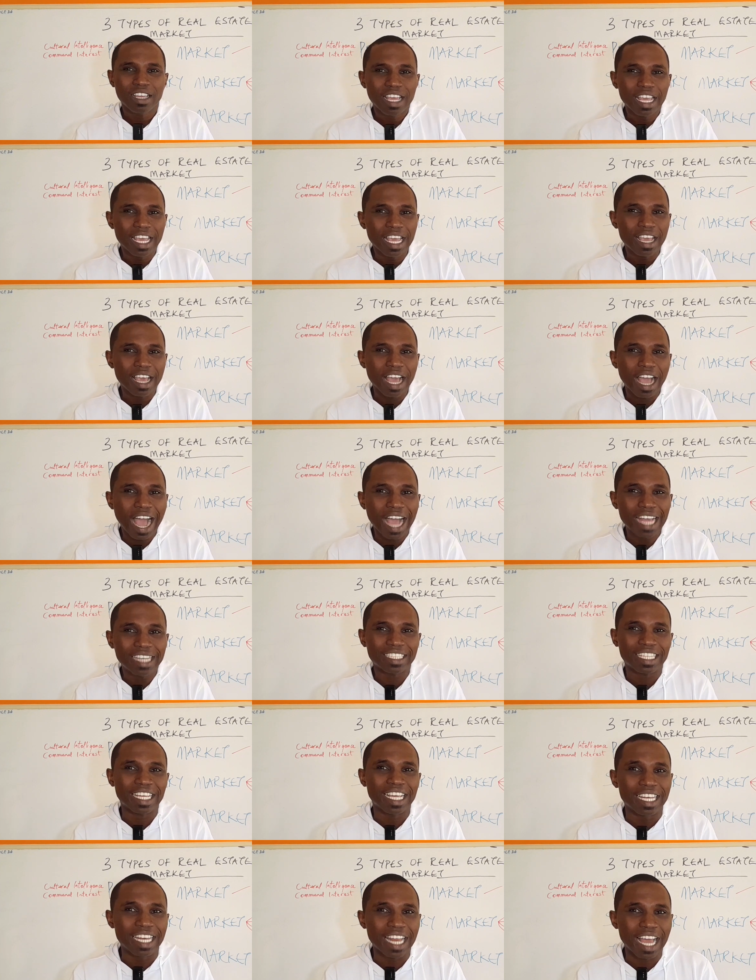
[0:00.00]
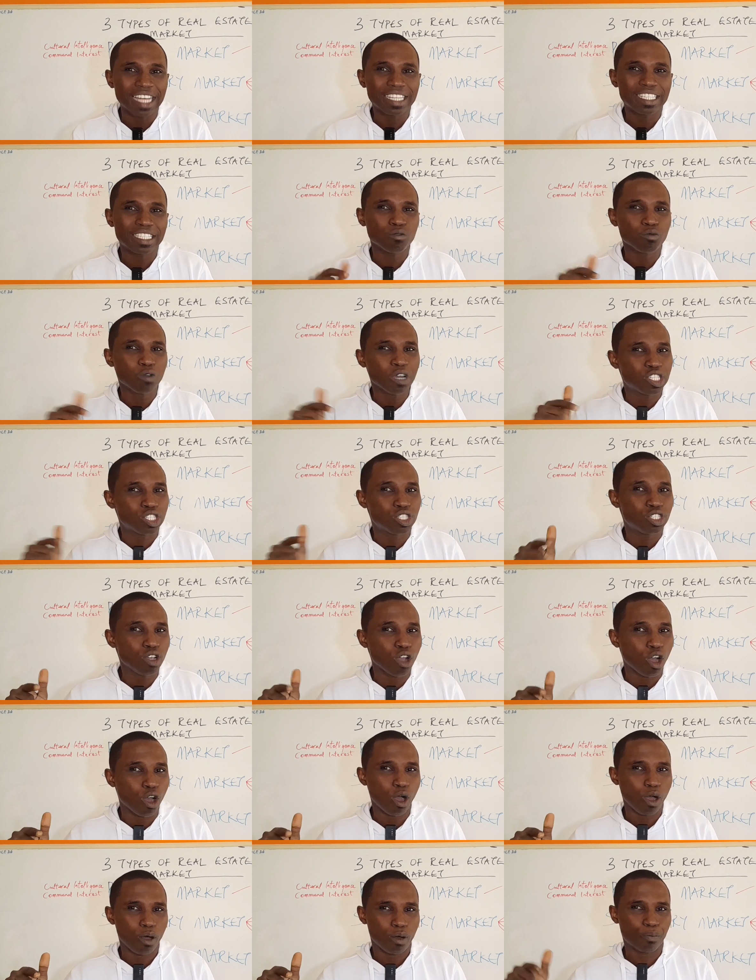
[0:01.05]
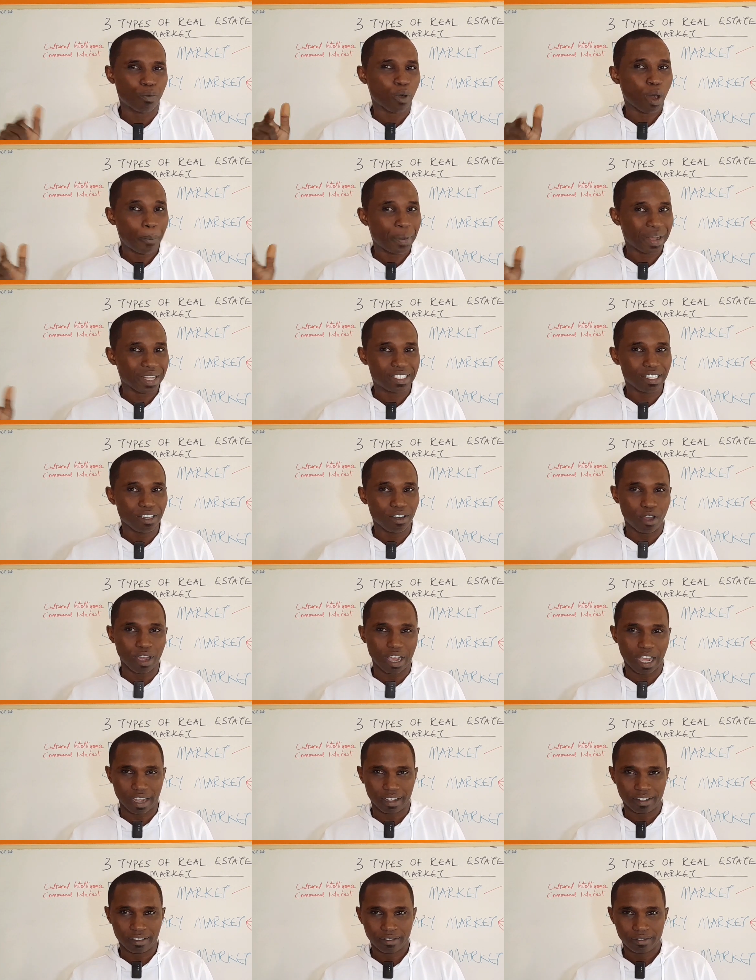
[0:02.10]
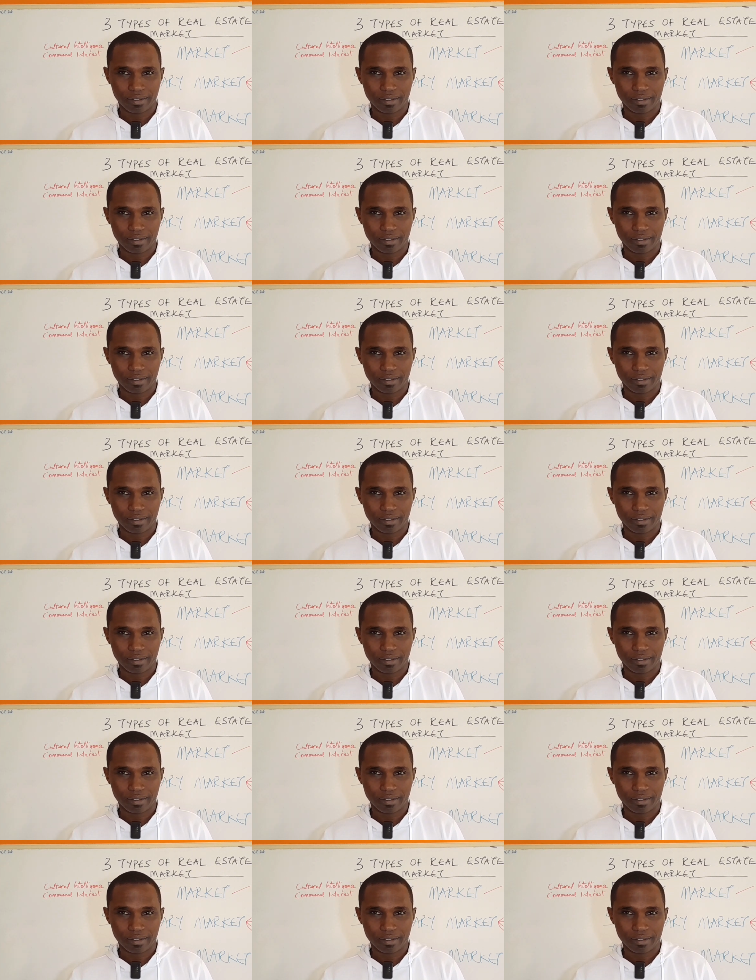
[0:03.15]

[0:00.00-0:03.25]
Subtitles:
in hand with your property lawyer,